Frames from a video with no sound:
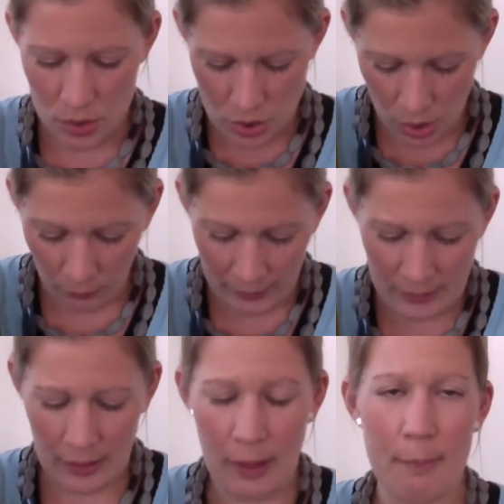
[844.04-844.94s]
So I
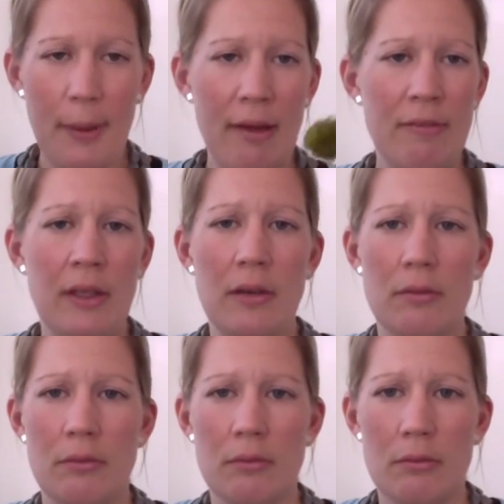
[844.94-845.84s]
ended up having
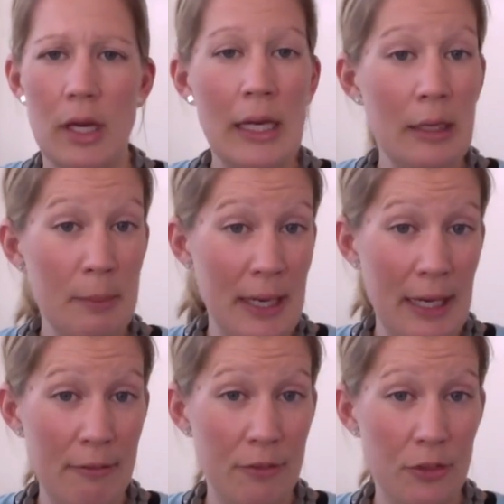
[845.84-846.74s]
a little bit
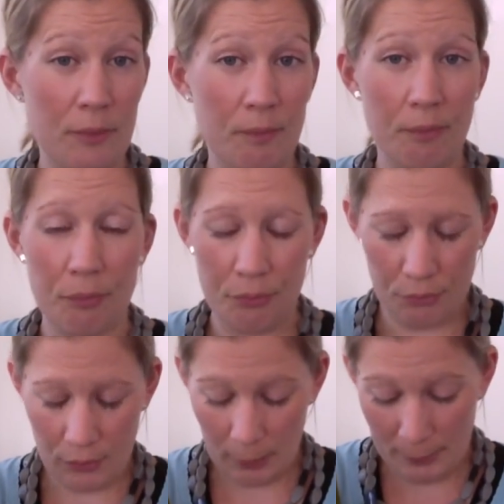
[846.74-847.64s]
left,
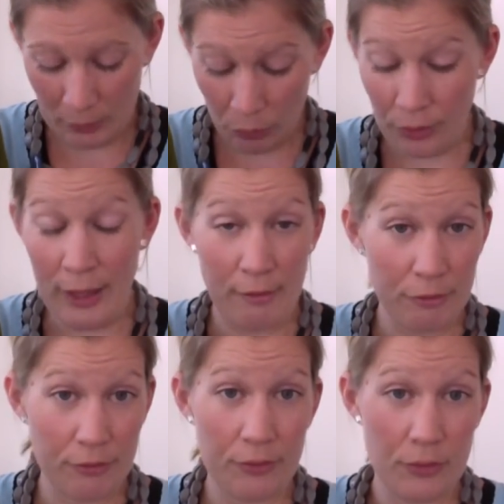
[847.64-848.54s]
but not enough
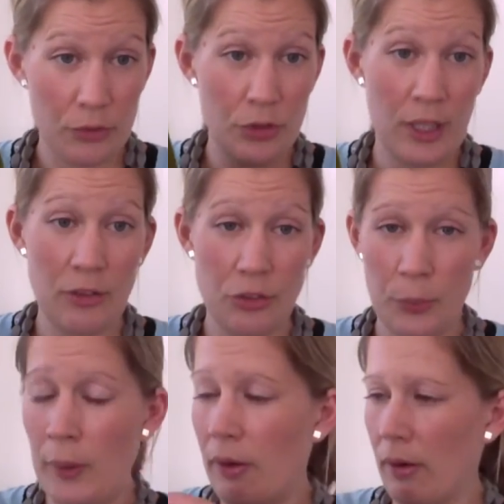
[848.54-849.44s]
to get to
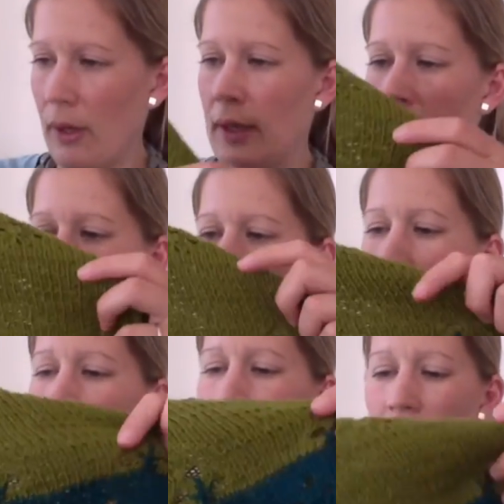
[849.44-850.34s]
where I needed to
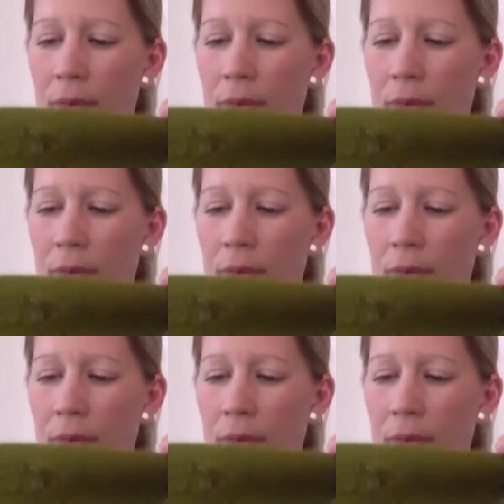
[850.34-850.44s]
go.